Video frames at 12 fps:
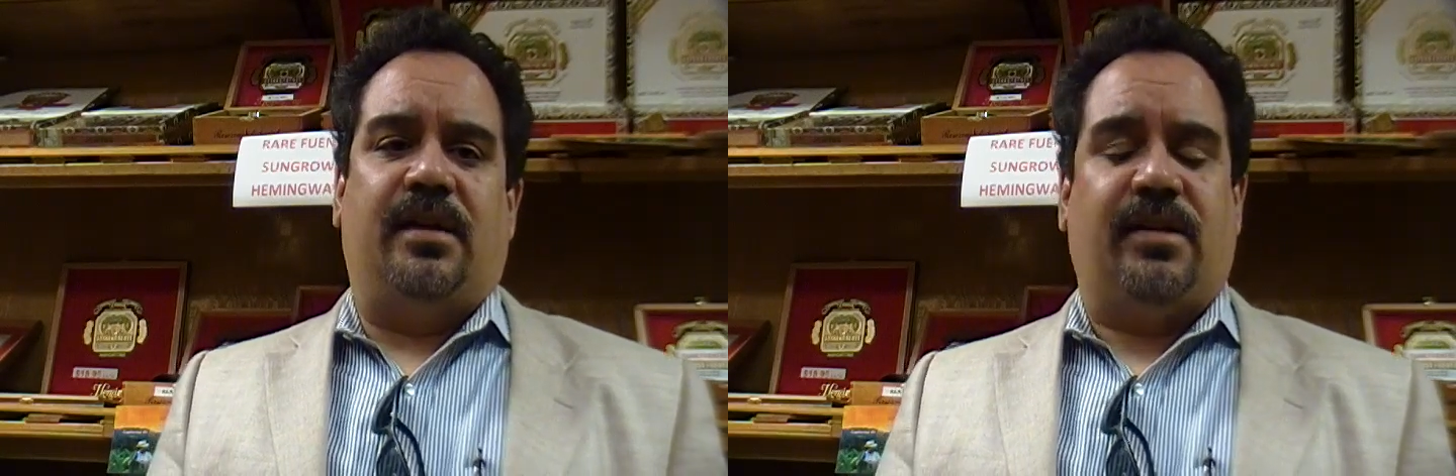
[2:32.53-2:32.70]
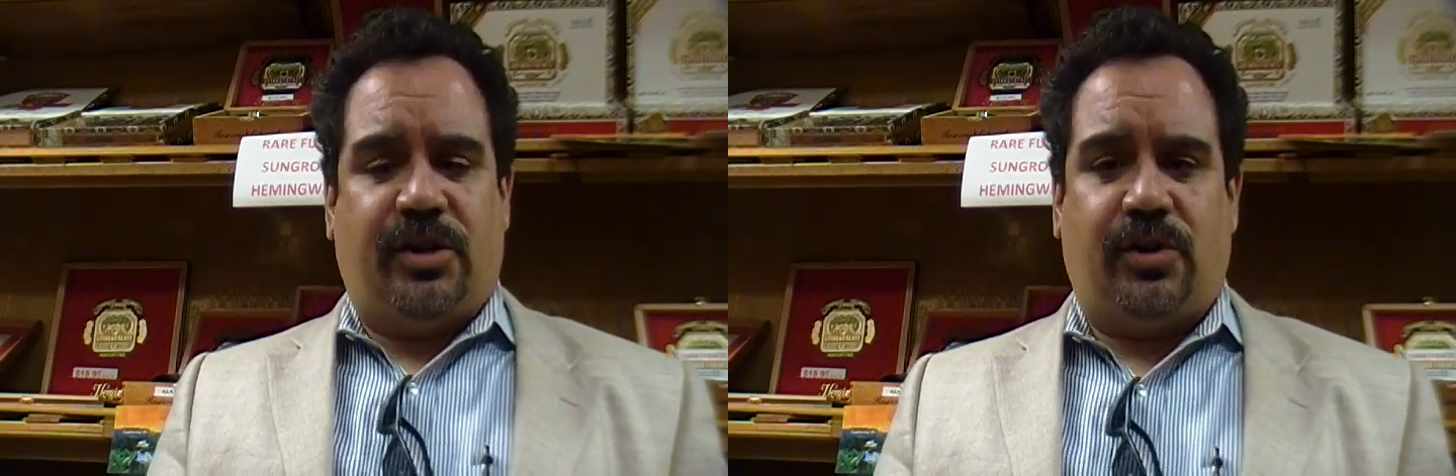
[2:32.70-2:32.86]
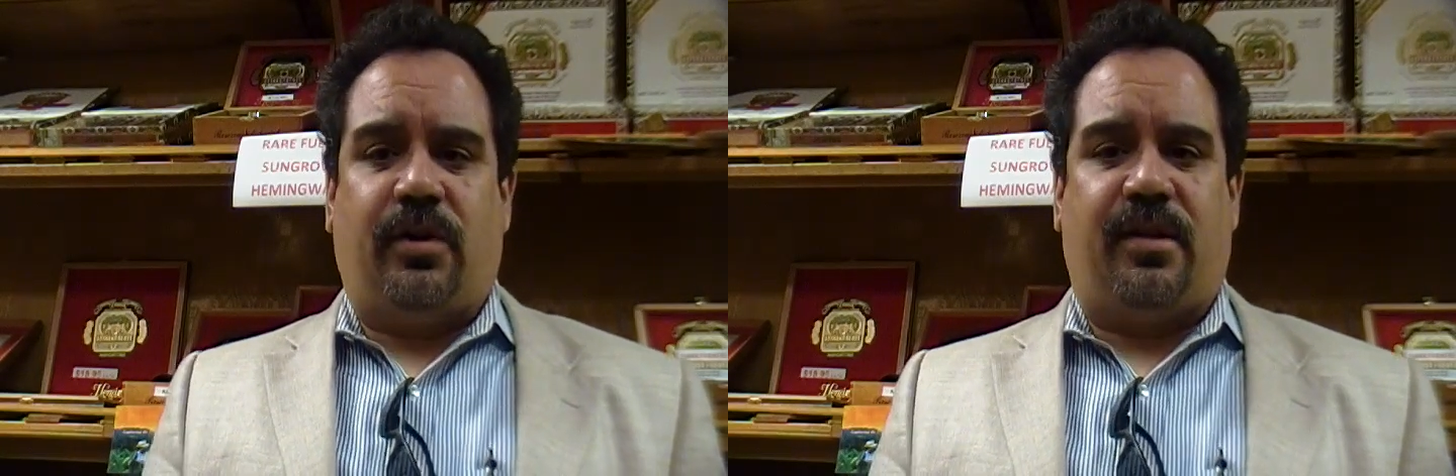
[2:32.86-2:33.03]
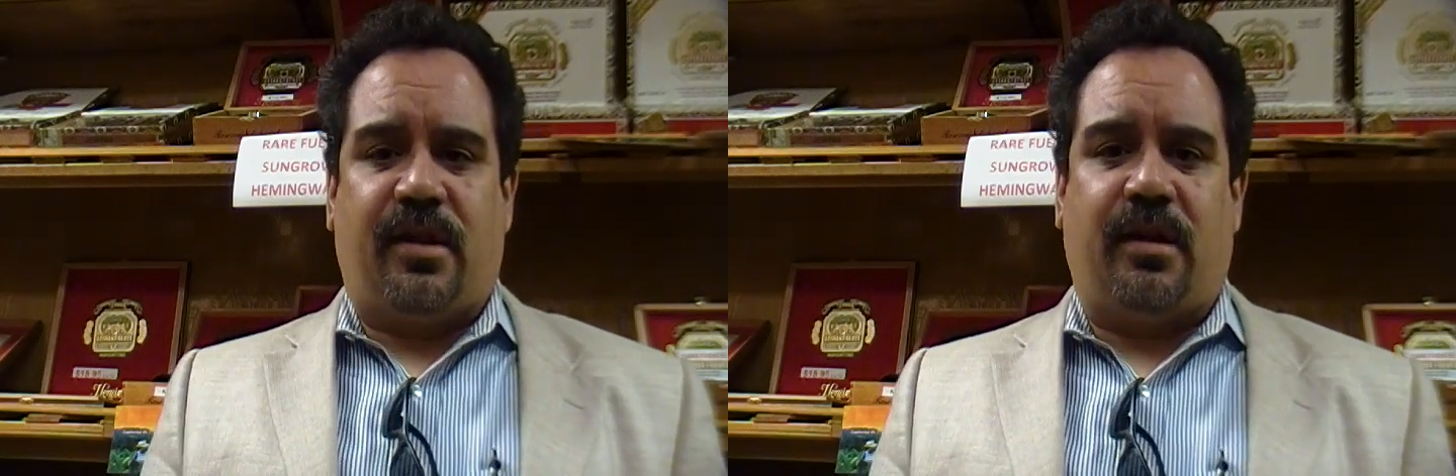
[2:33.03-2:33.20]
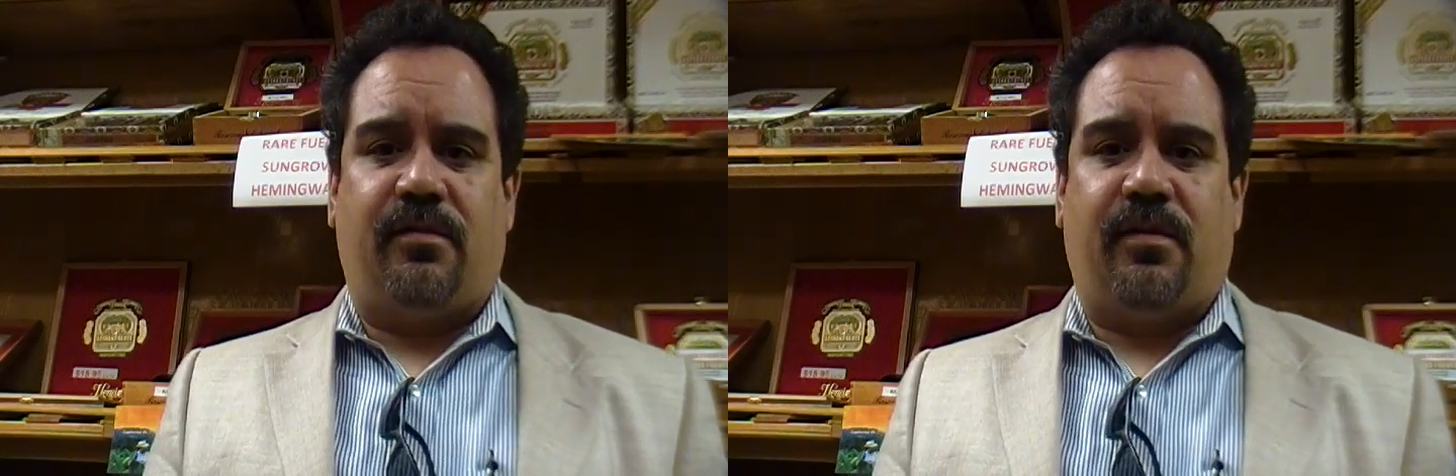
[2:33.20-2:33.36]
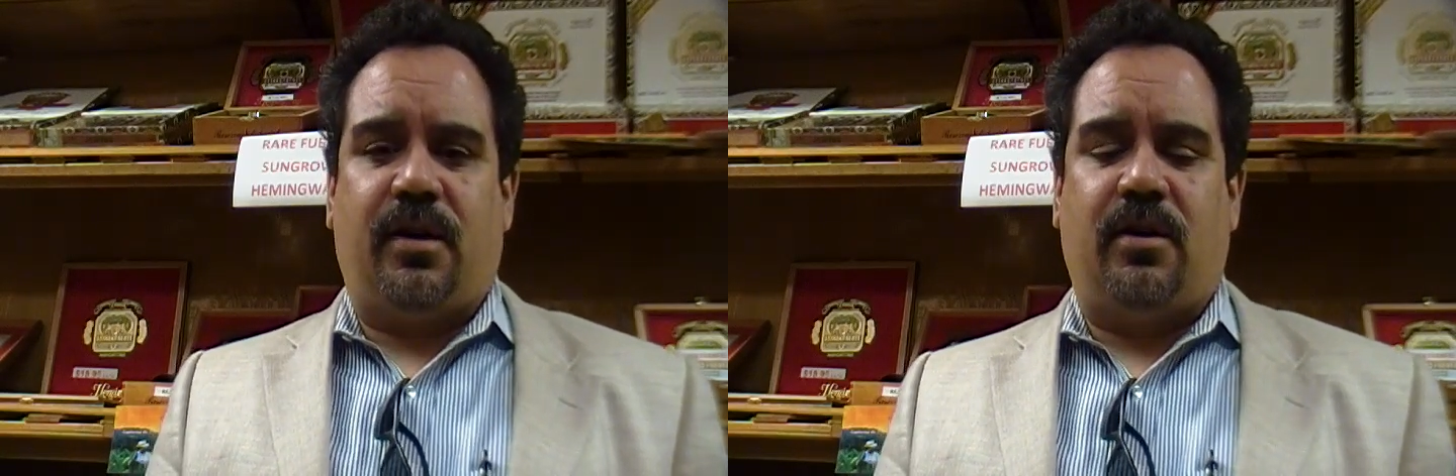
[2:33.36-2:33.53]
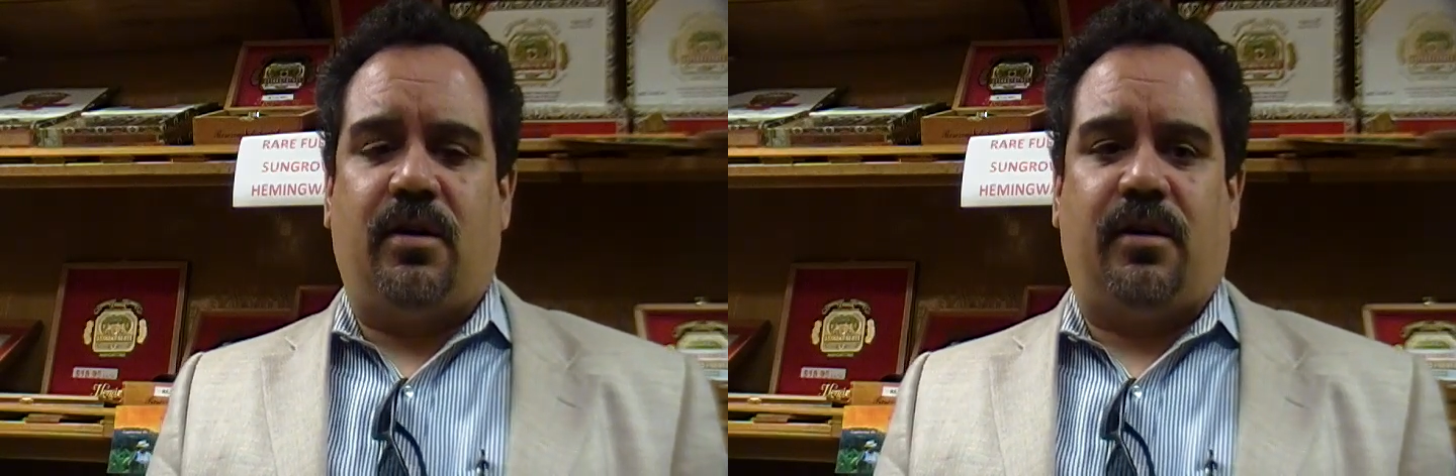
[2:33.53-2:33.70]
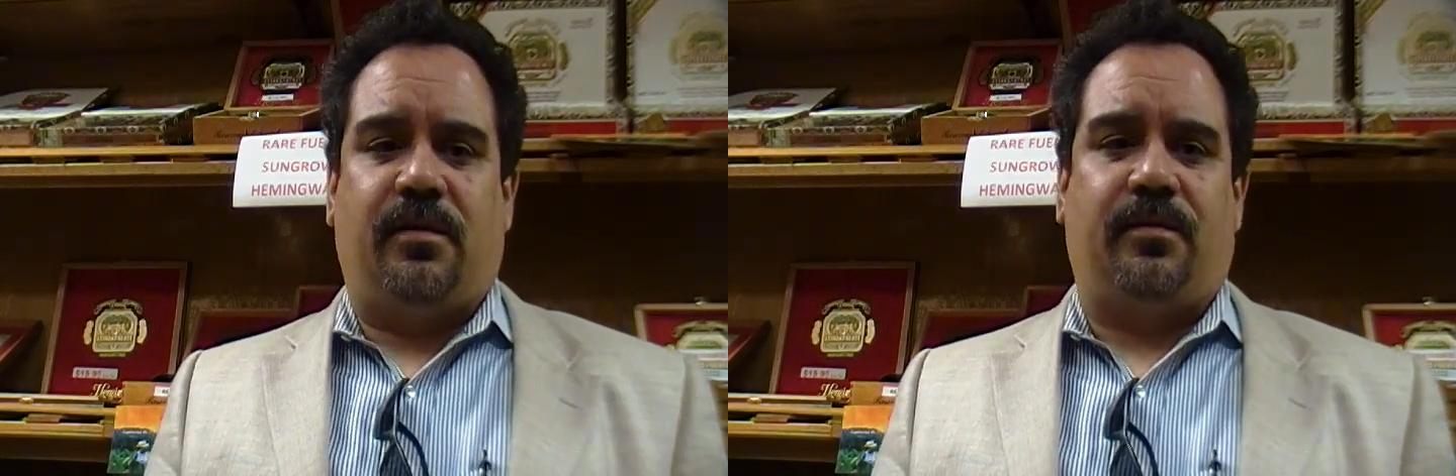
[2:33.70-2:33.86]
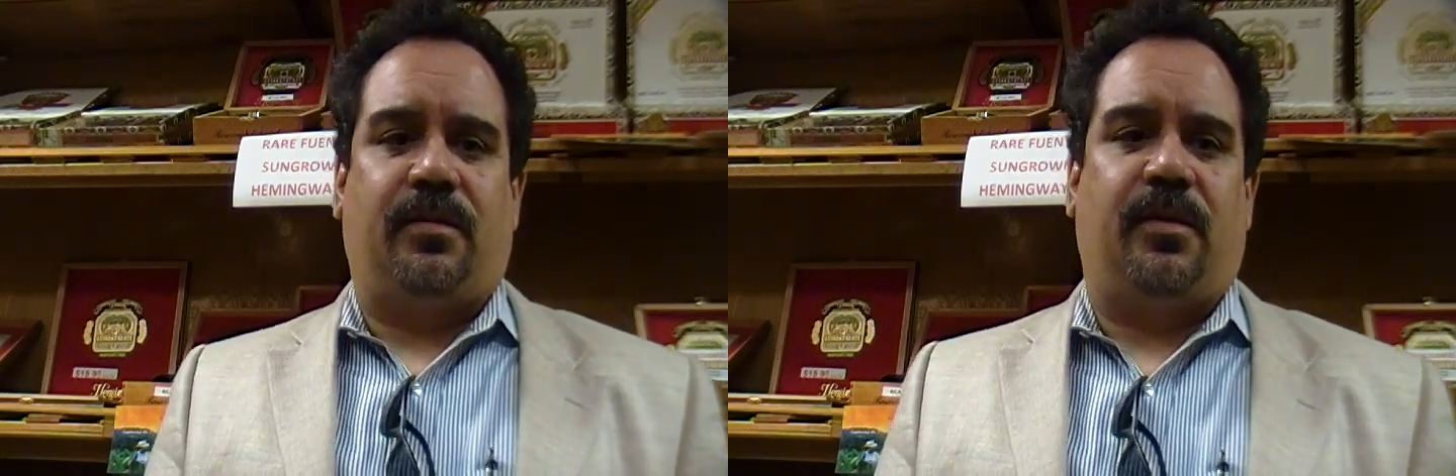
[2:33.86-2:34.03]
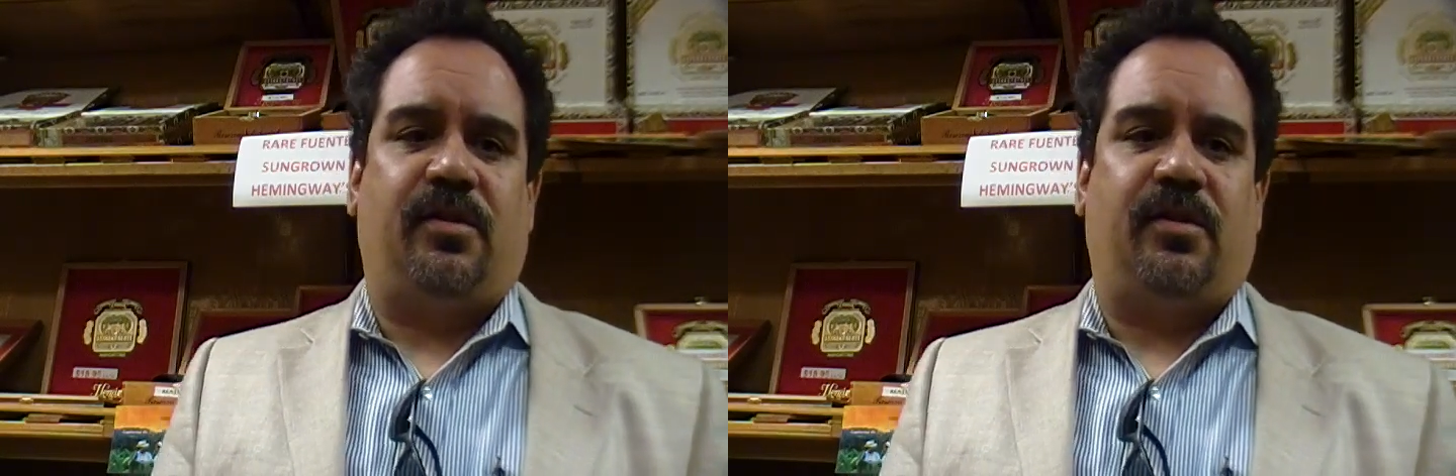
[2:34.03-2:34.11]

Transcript: I said sure, it sounds very good.